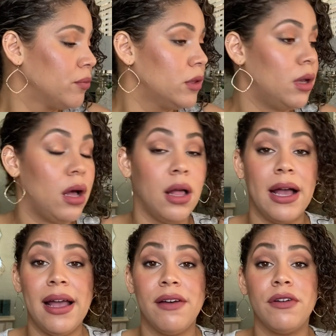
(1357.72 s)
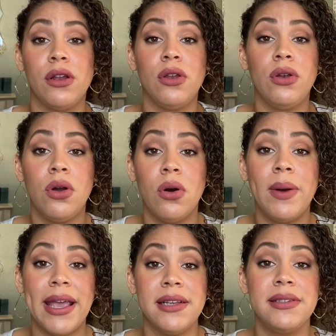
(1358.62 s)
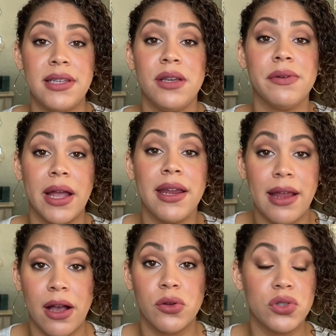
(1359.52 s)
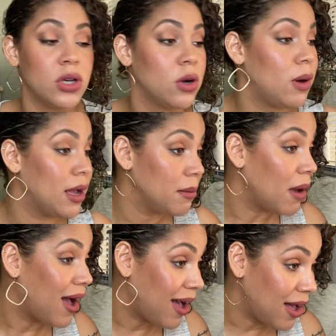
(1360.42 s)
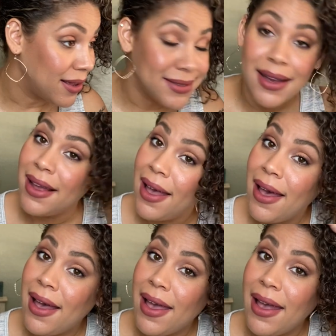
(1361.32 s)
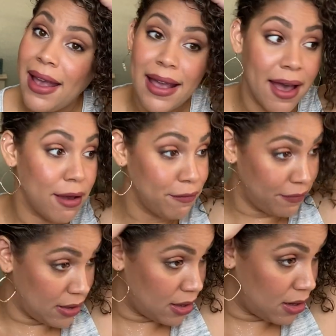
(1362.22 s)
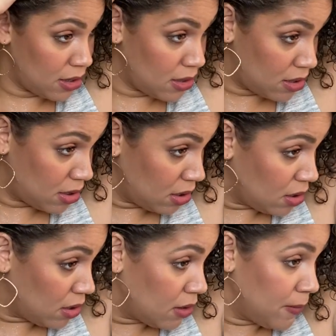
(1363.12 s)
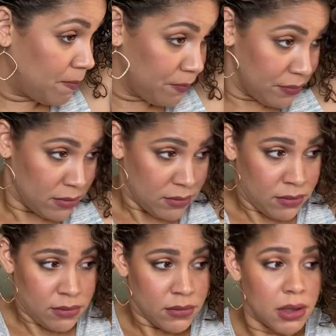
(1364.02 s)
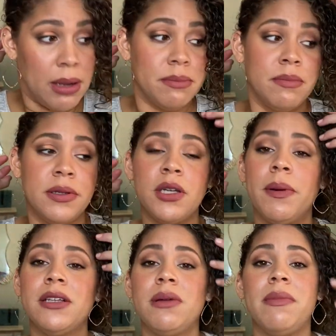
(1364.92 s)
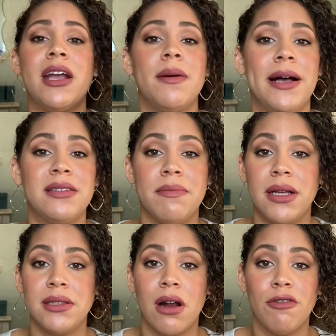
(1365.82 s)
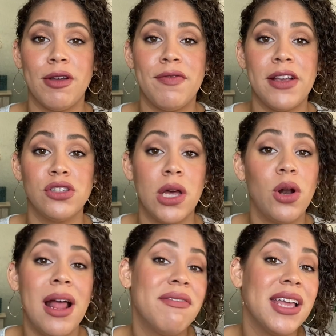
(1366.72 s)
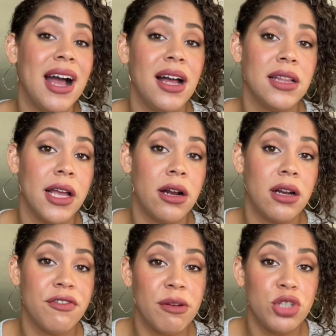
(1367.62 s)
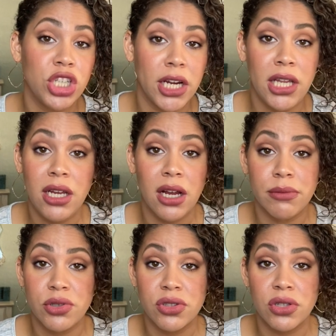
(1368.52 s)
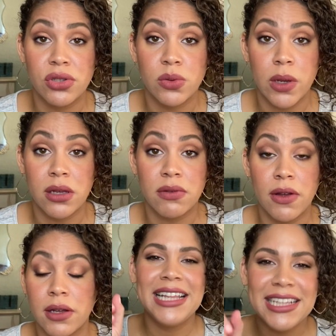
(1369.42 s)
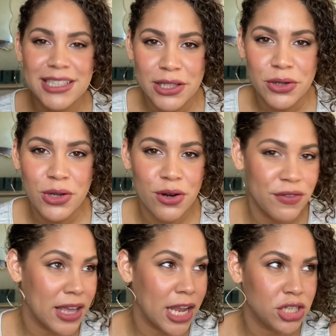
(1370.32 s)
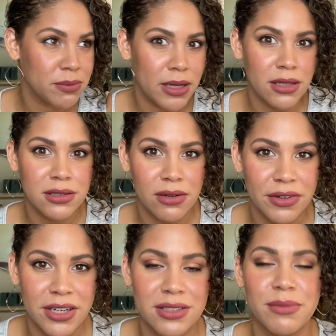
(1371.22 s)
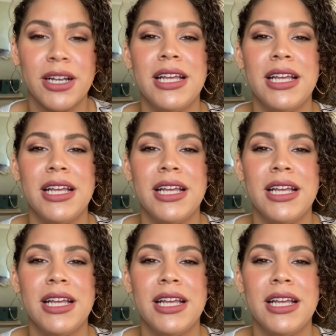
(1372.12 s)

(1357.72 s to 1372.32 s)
Y'all, I have no AC right now, so I'm hot AF, and I'm surprised my makeup hasn't melted off my face. So I don't have any highlight on. If I'm shiny, I'm just sweaty as fuck. Click the little notification bell. It's over here somewhere.